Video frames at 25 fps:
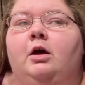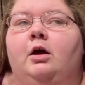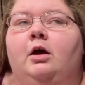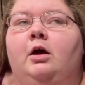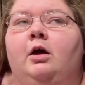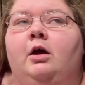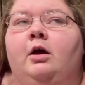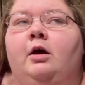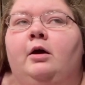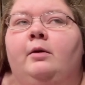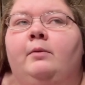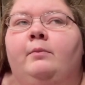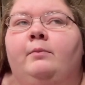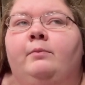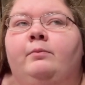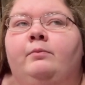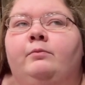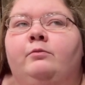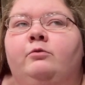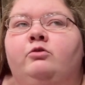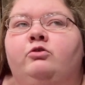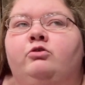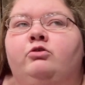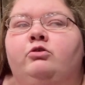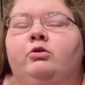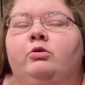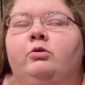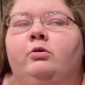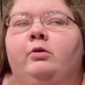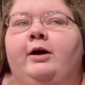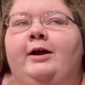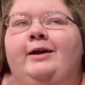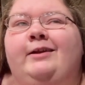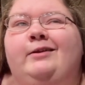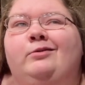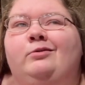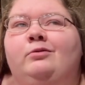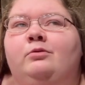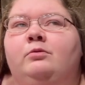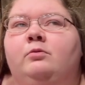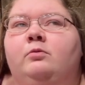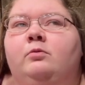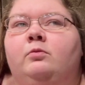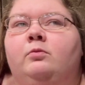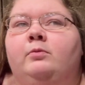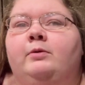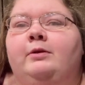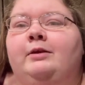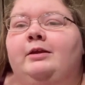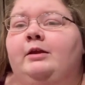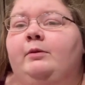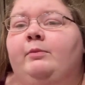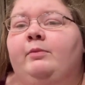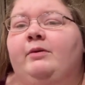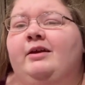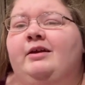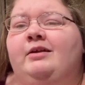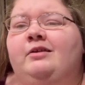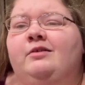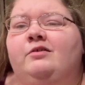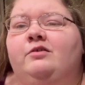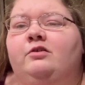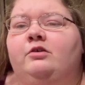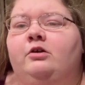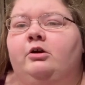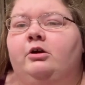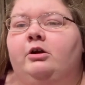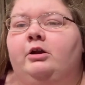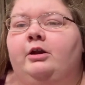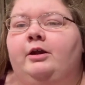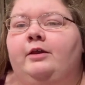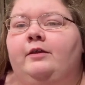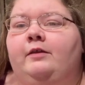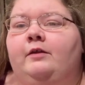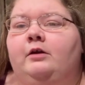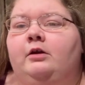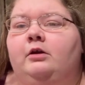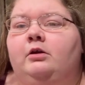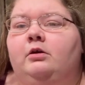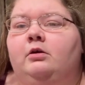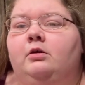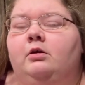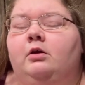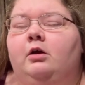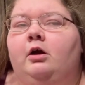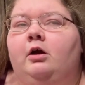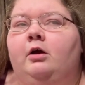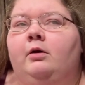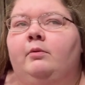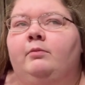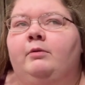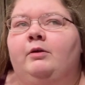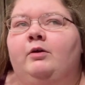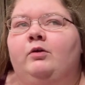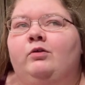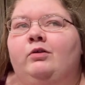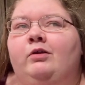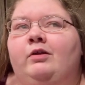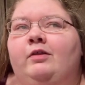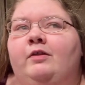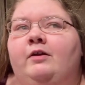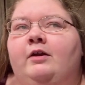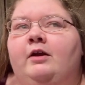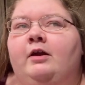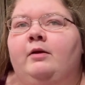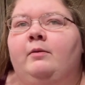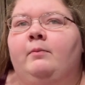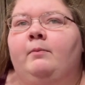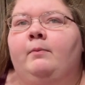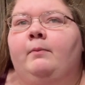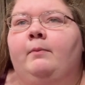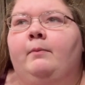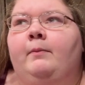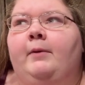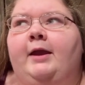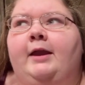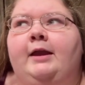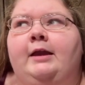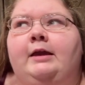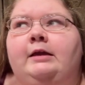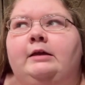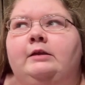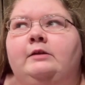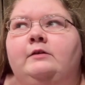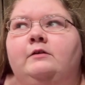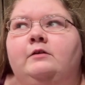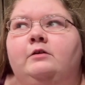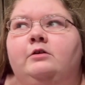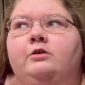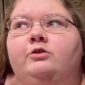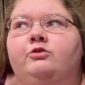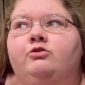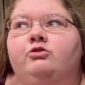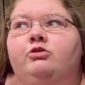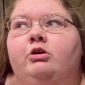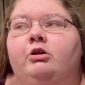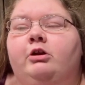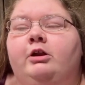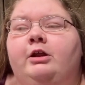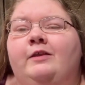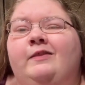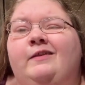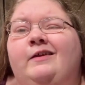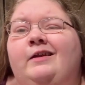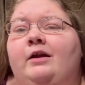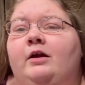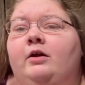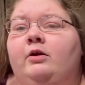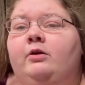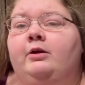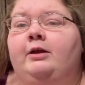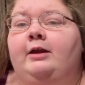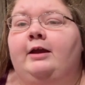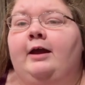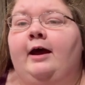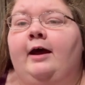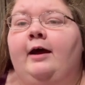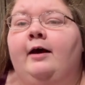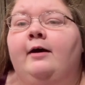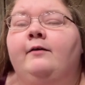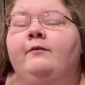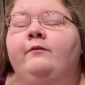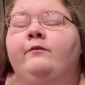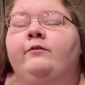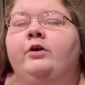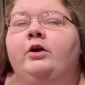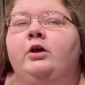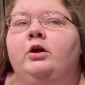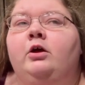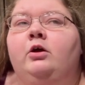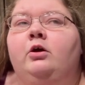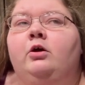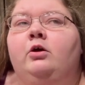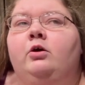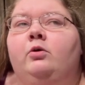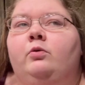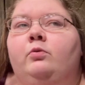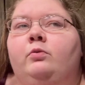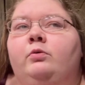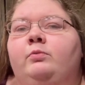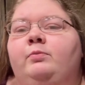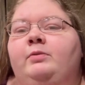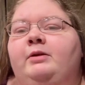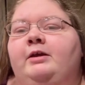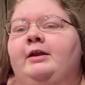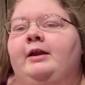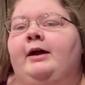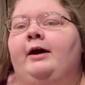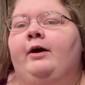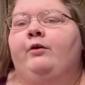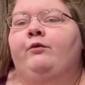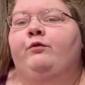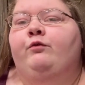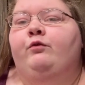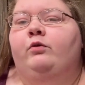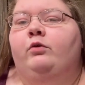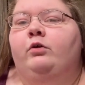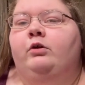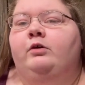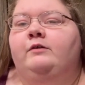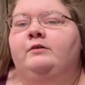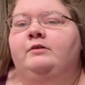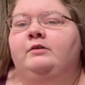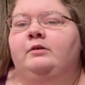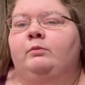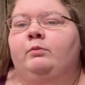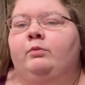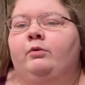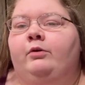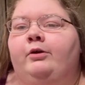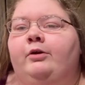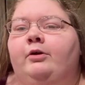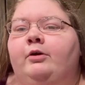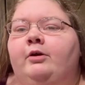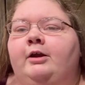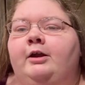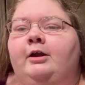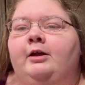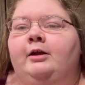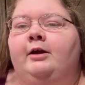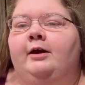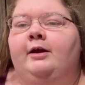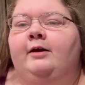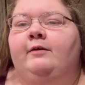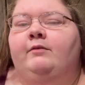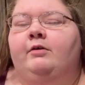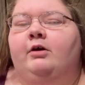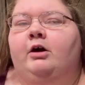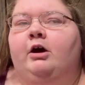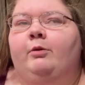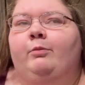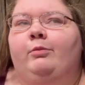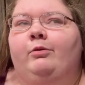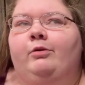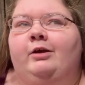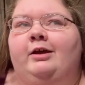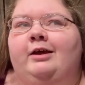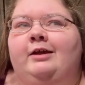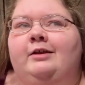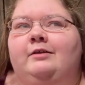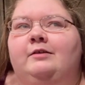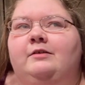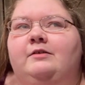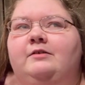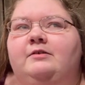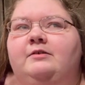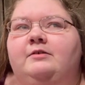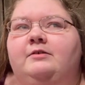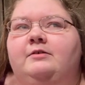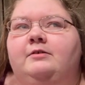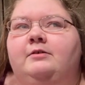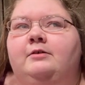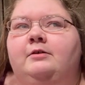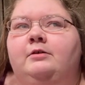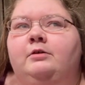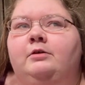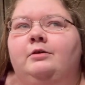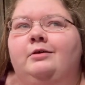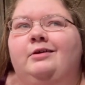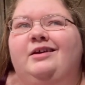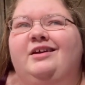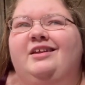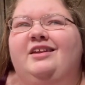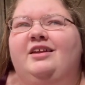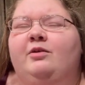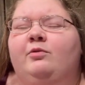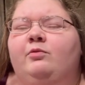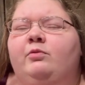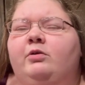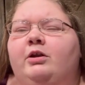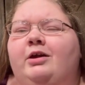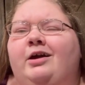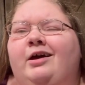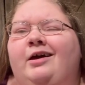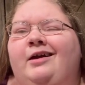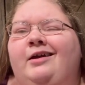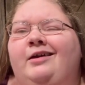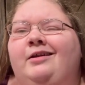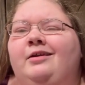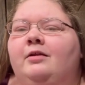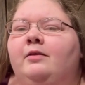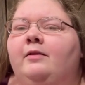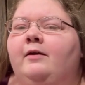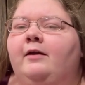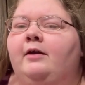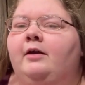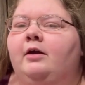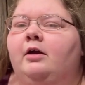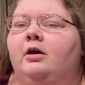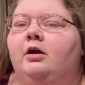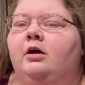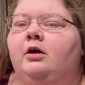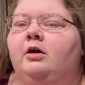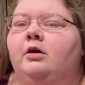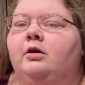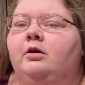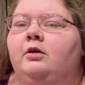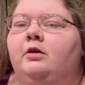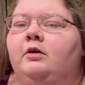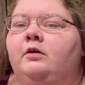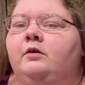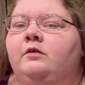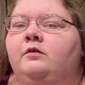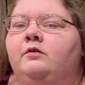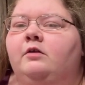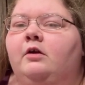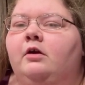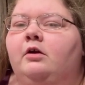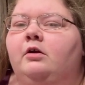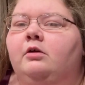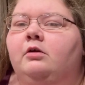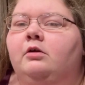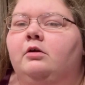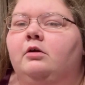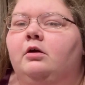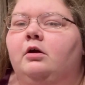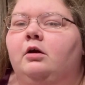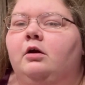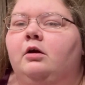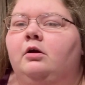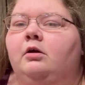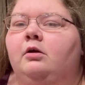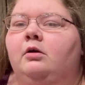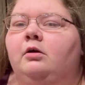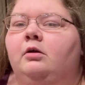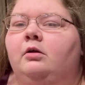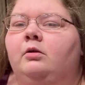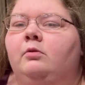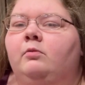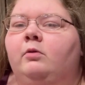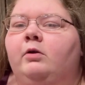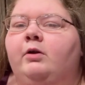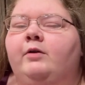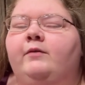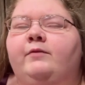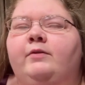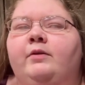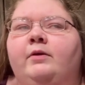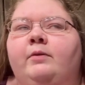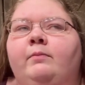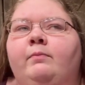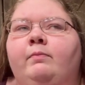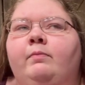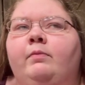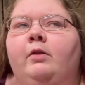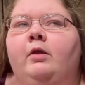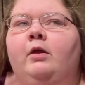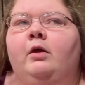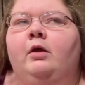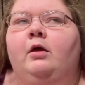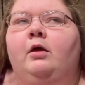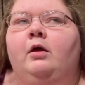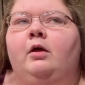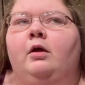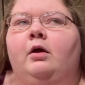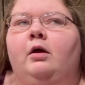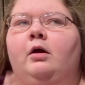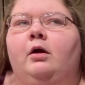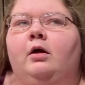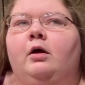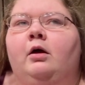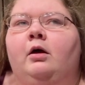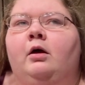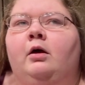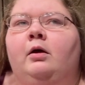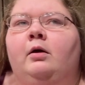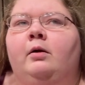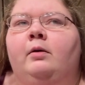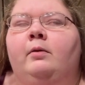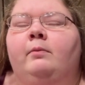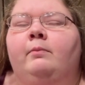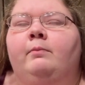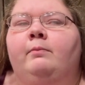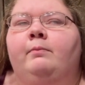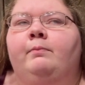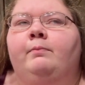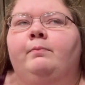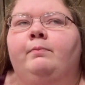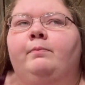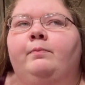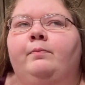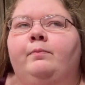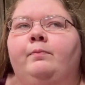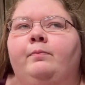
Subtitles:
So I don't really plan to start anything. The only thing I might consider starting that I already have would be an elf forest embroidery. I have a couple kits and I would kind of like start on one of them.